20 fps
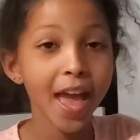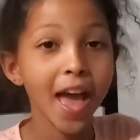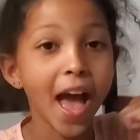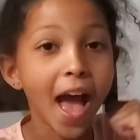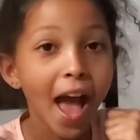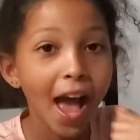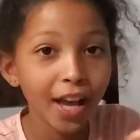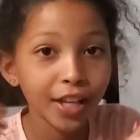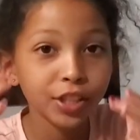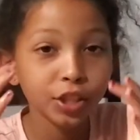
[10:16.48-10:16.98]

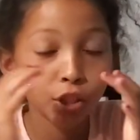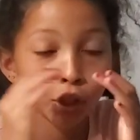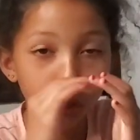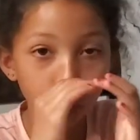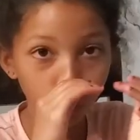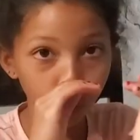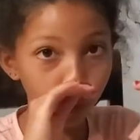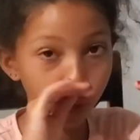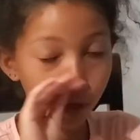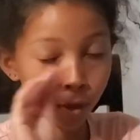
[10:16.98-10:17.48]
as
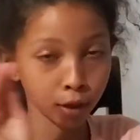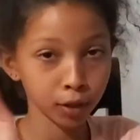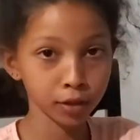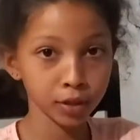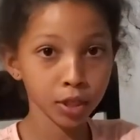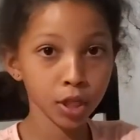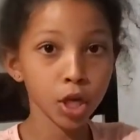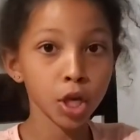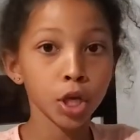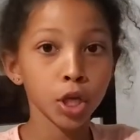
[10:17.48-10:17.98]
you
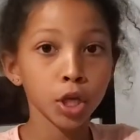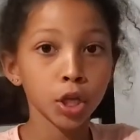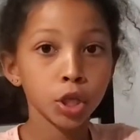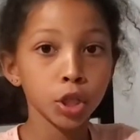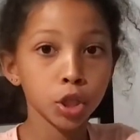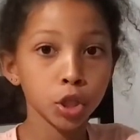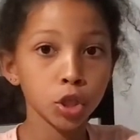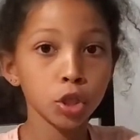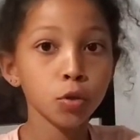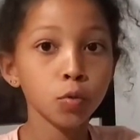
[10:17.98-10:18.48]
want.
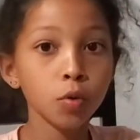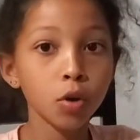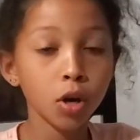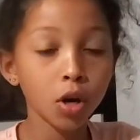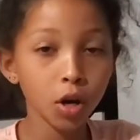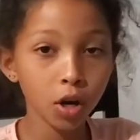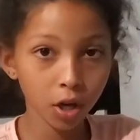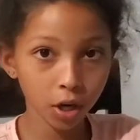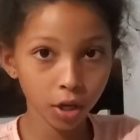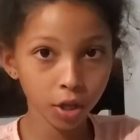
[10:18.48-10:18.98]
You
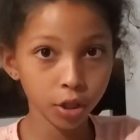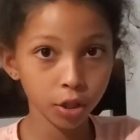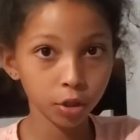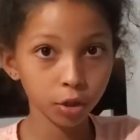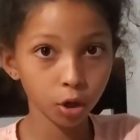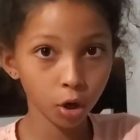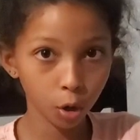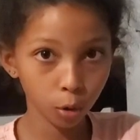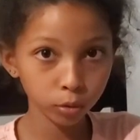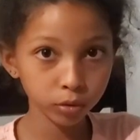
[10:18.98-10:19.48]
are
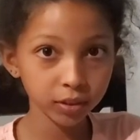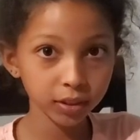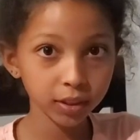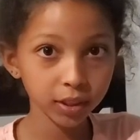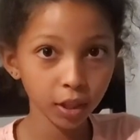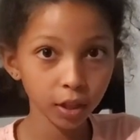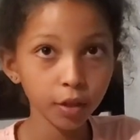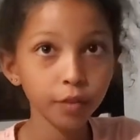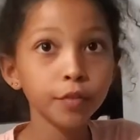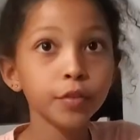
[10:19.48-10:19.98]
your own
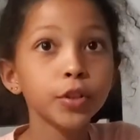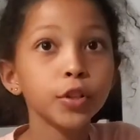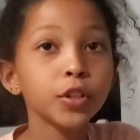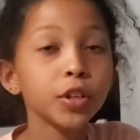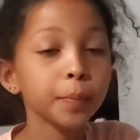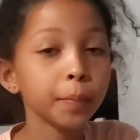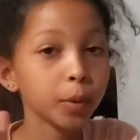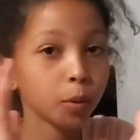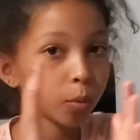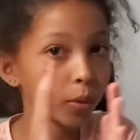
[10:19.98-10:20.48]
self. You
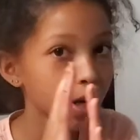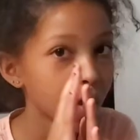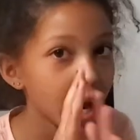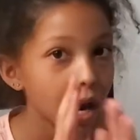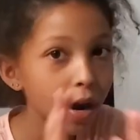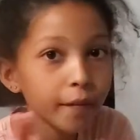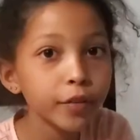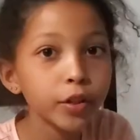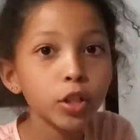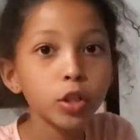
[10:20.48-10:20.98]
could be
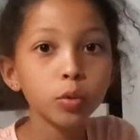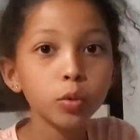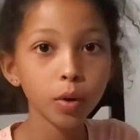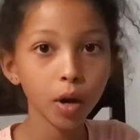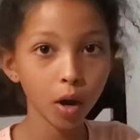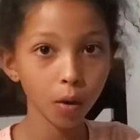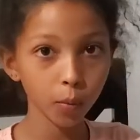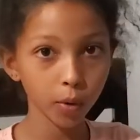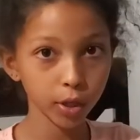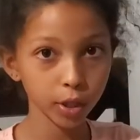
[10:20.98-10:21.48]
whatever you
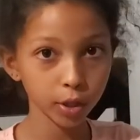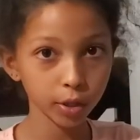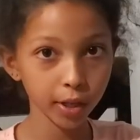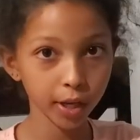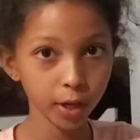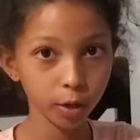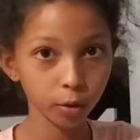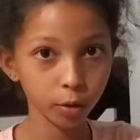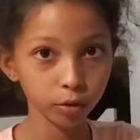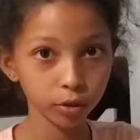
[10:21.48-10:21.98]
want when you
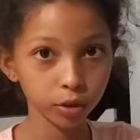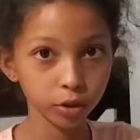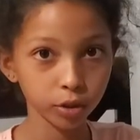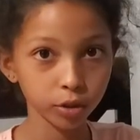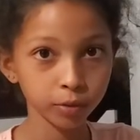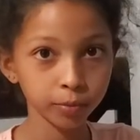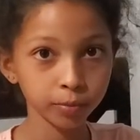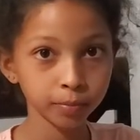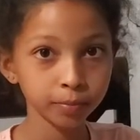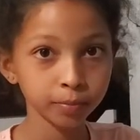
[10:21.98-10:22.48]
get older.
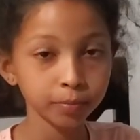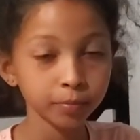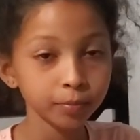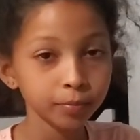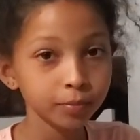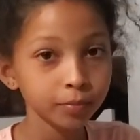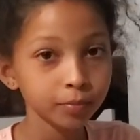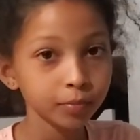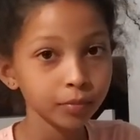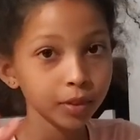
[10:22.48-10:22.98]

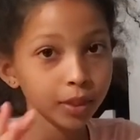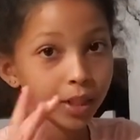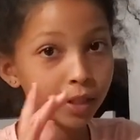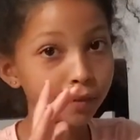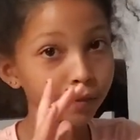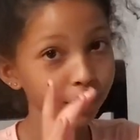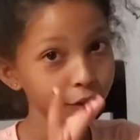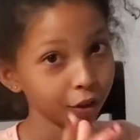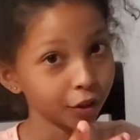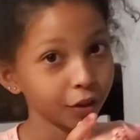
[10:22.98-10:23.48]

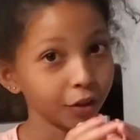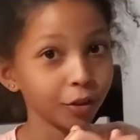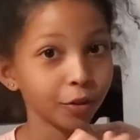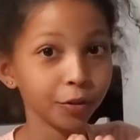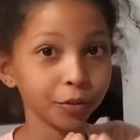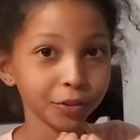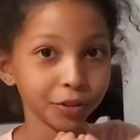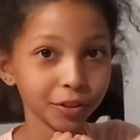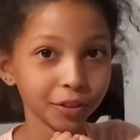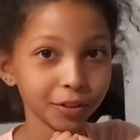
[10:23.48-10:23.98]
If you're
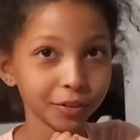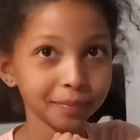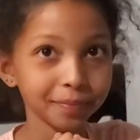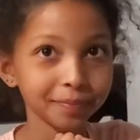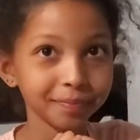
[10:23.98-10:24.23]
older.